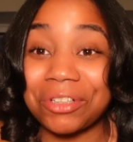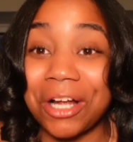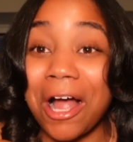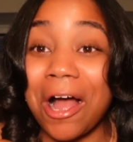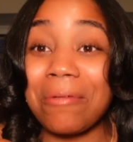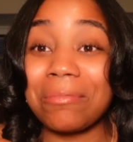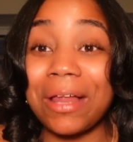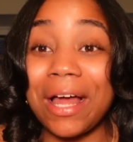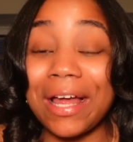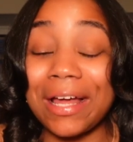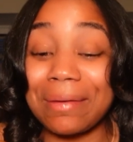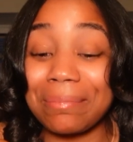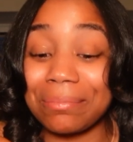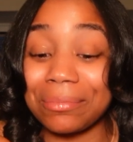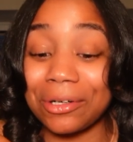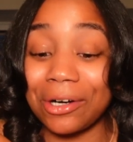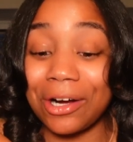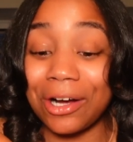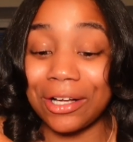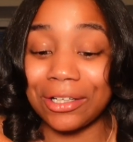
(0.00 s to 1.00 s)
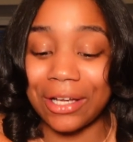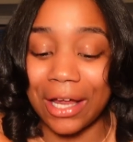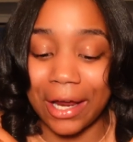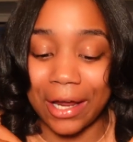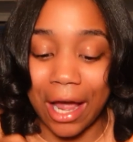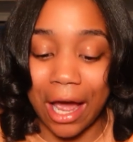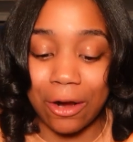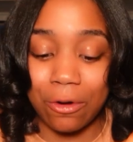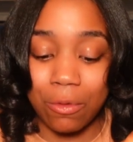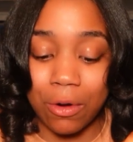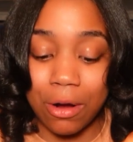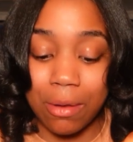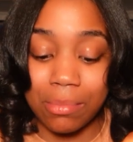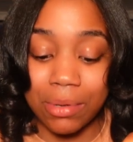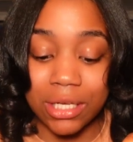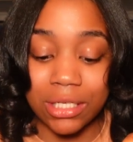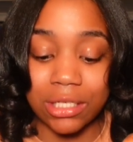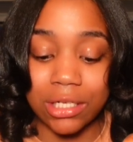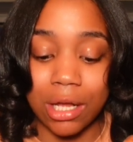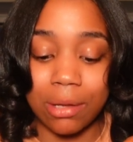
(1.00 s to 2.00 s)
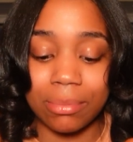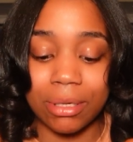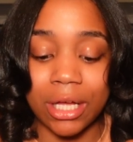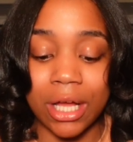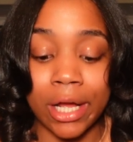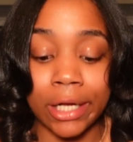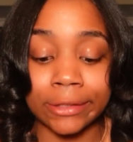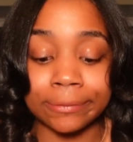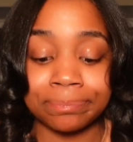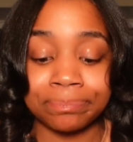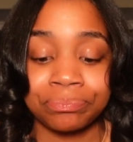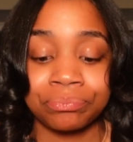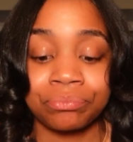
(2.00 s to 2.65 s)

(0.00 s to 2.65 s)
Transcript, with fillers: I'm like, bro, like I don't want to miss none because